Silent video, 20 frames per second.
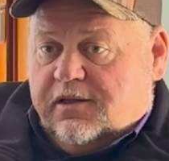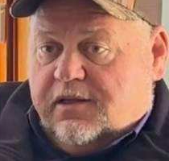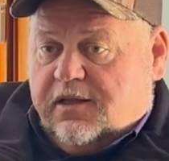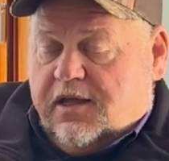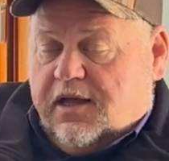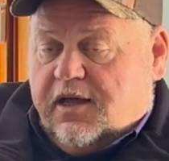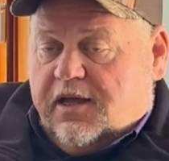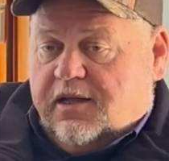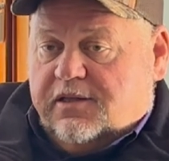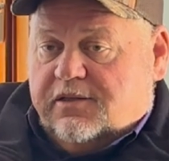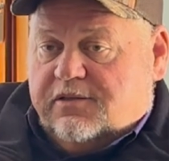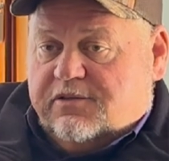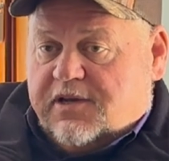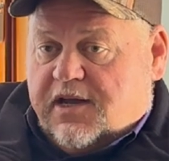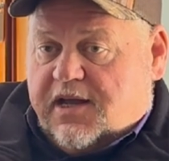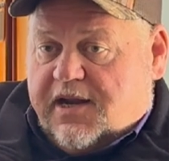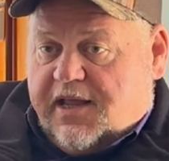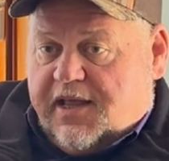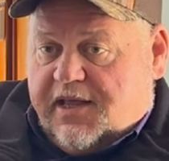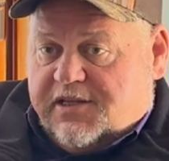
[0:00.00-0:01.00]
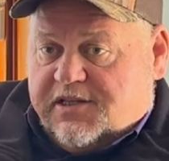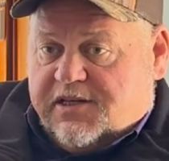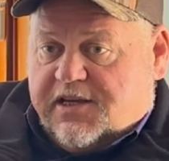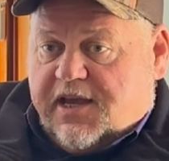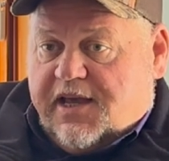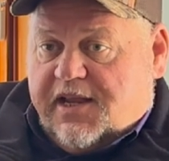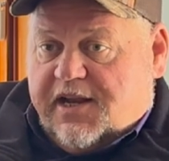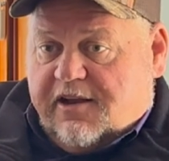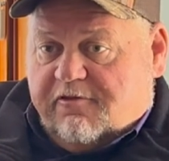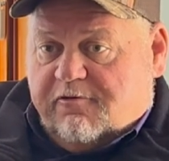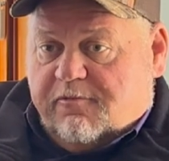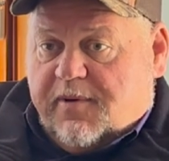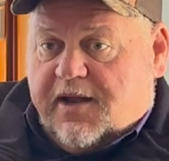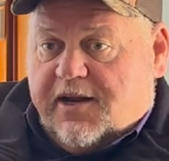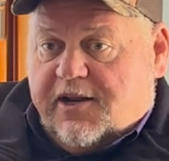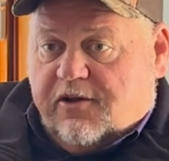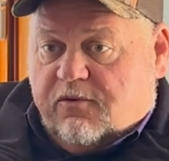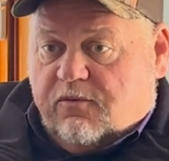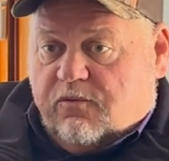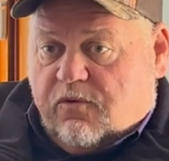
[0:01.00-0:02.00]
Try to educate
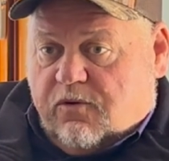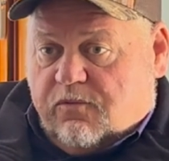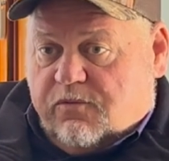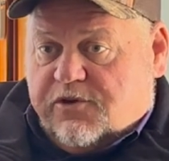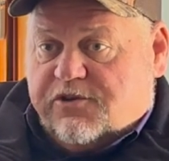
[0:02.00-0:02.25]
everybody on what we're